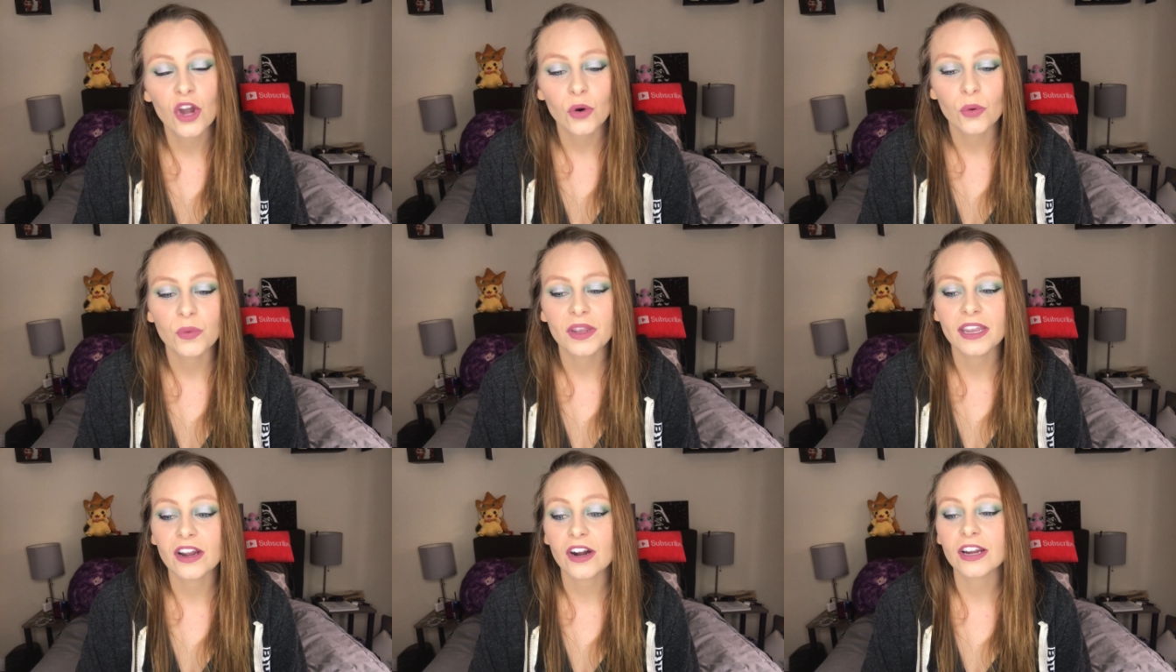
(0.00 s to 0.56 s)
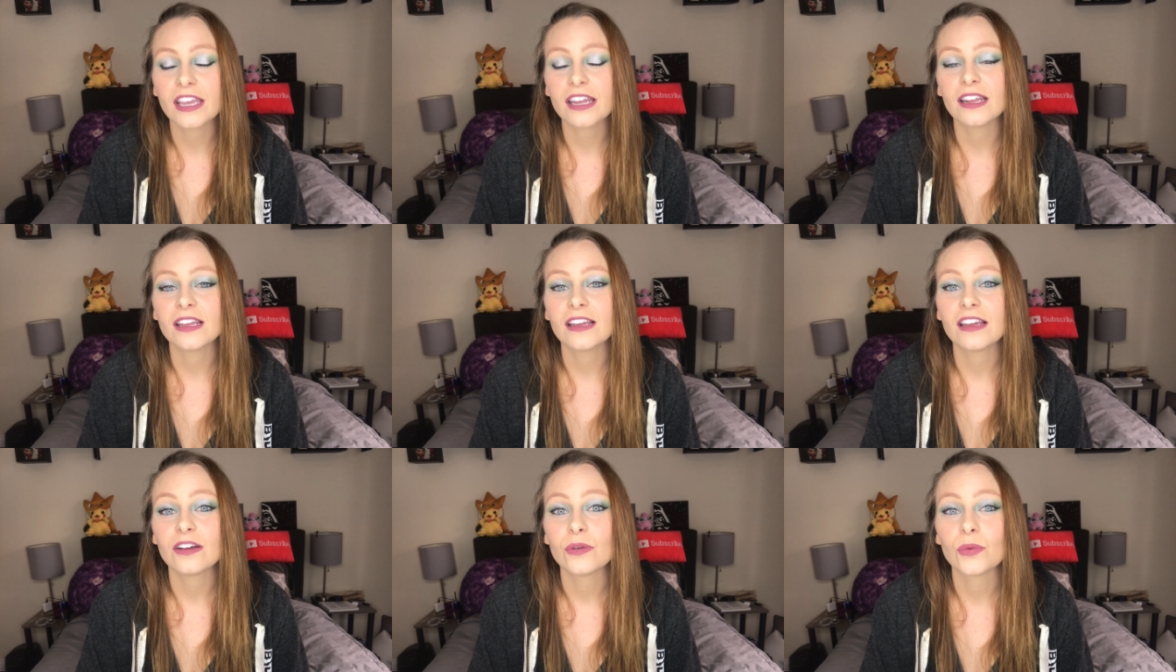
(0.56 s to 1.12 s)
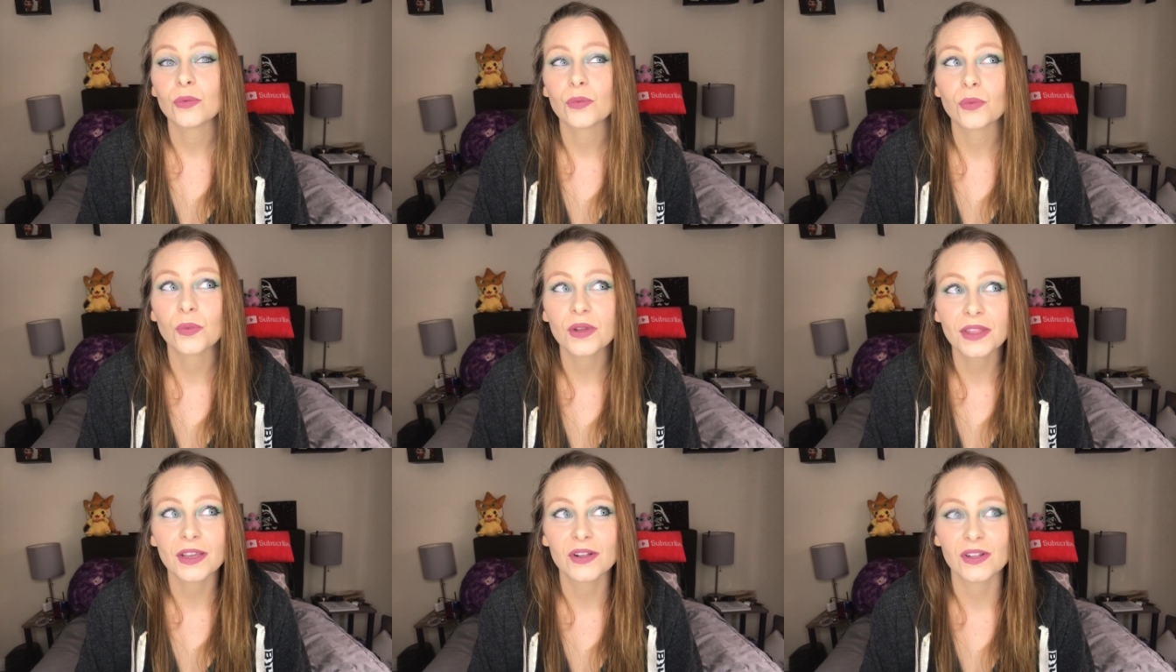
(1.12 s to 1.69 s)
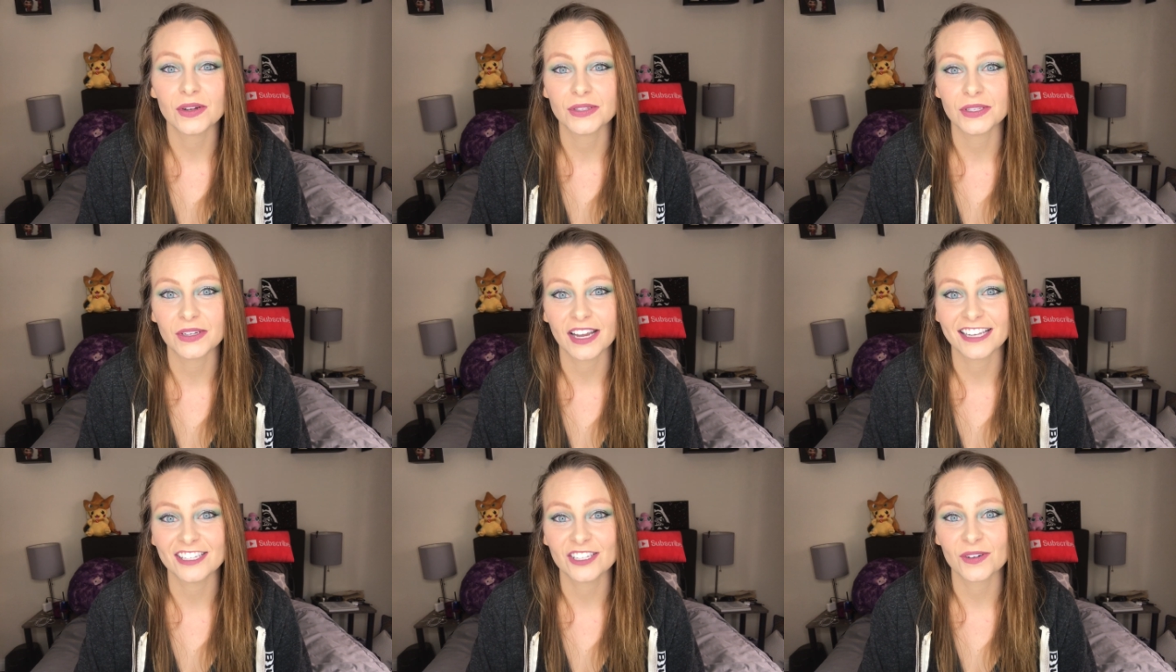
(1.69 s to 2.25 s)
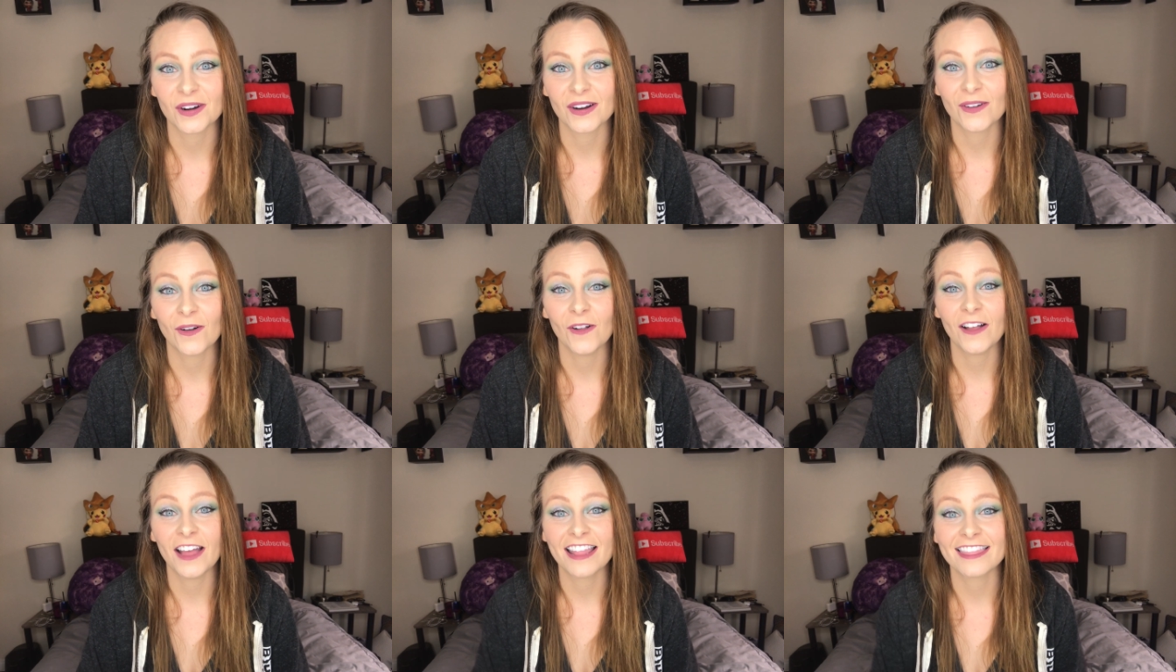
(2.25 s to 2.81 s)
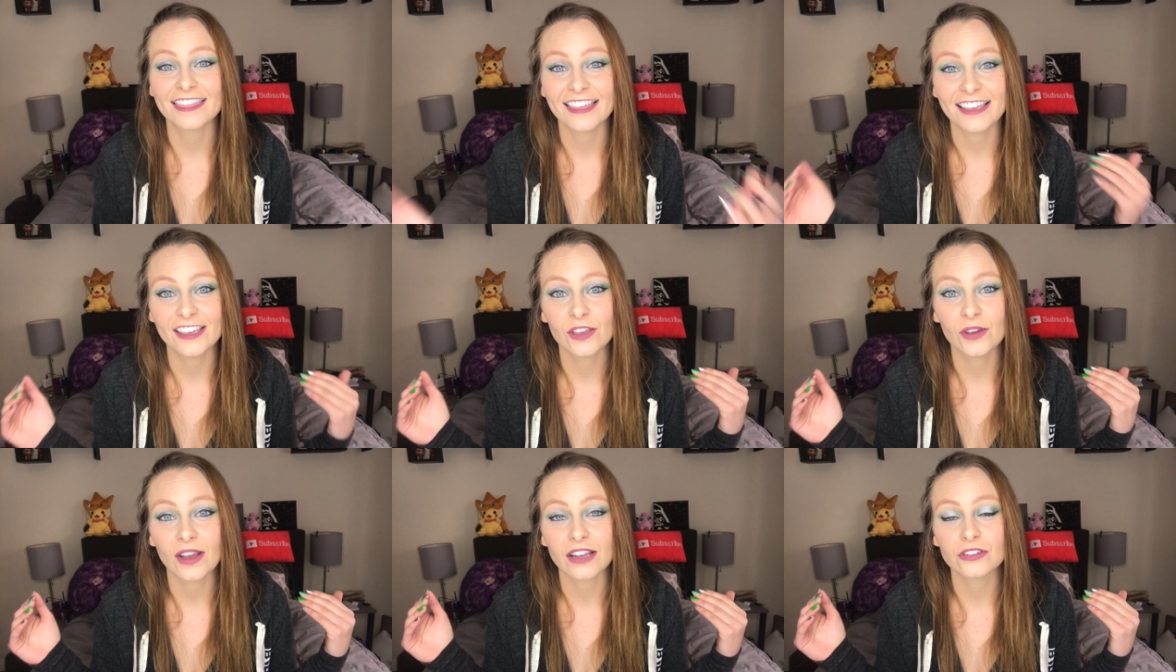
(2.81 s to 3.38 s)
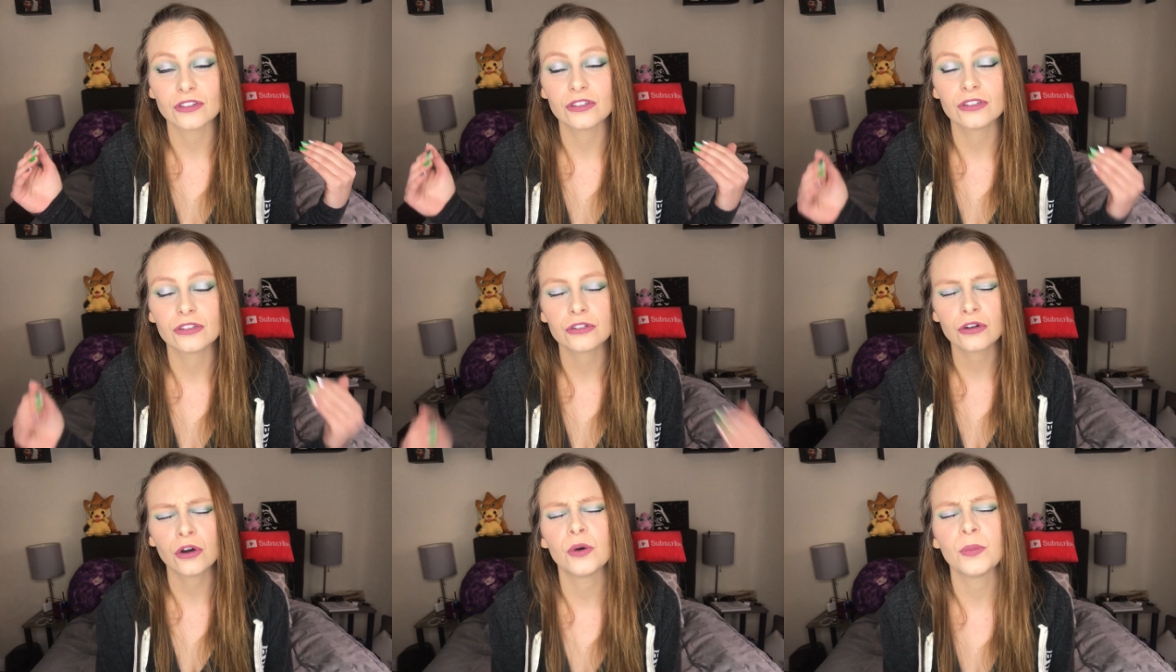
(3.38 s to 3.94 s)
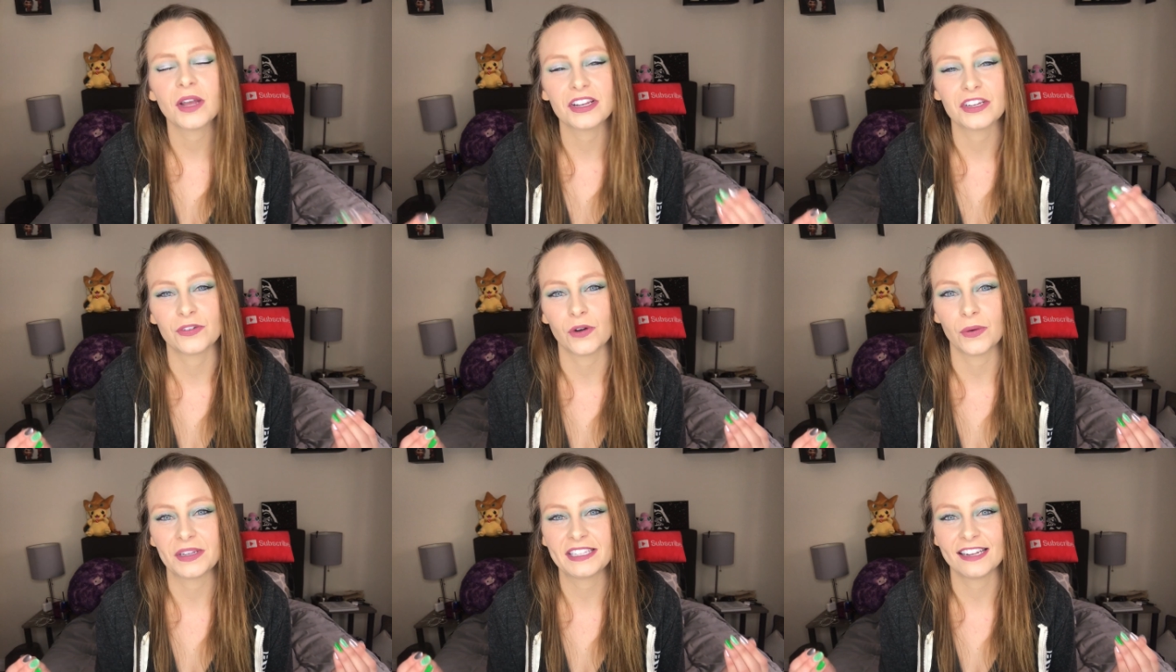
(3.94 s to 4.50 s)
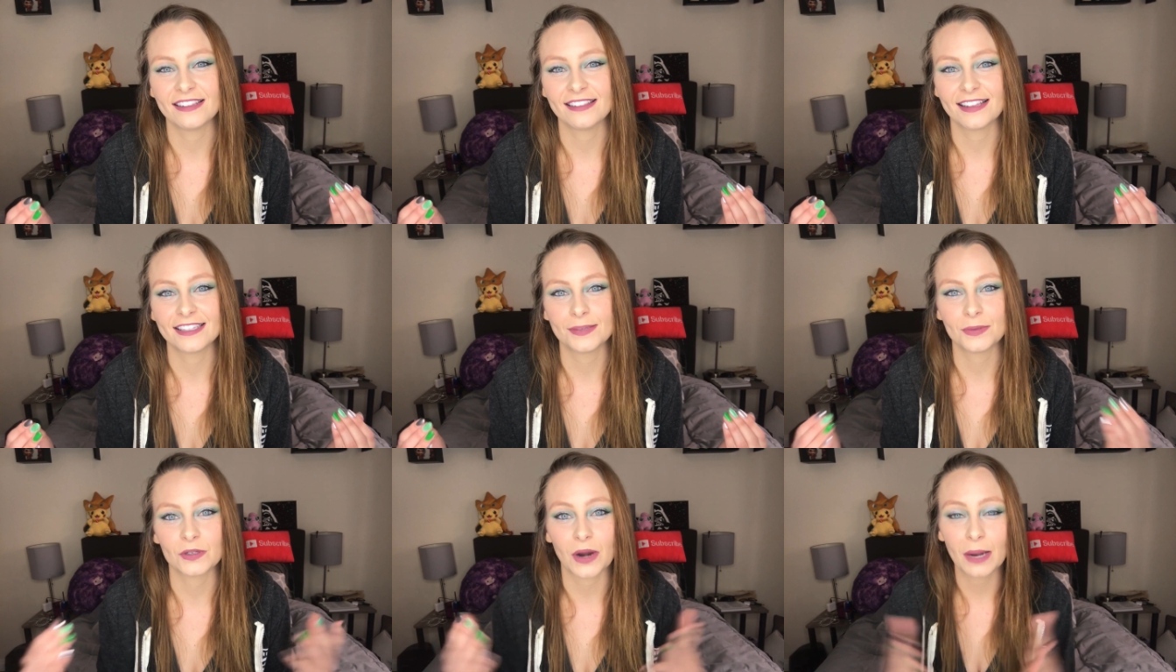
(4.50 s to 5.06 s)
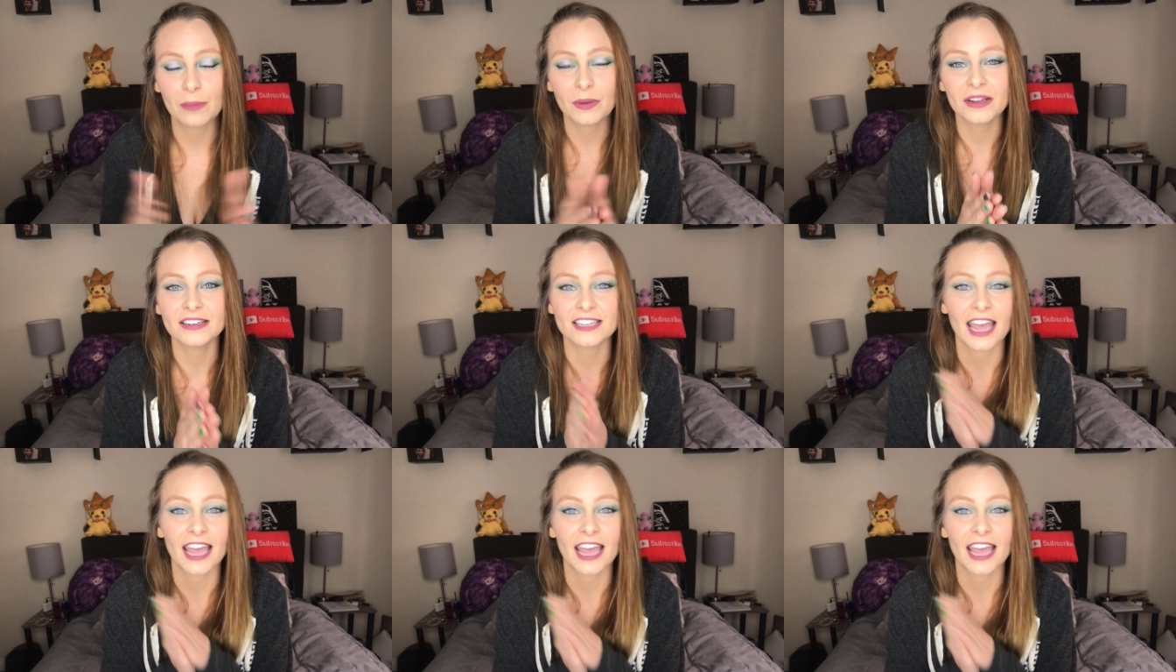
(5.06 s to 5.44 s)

We are getting really close, you guys, to our goal, and thank you guys so much for always hitting that subscribe button.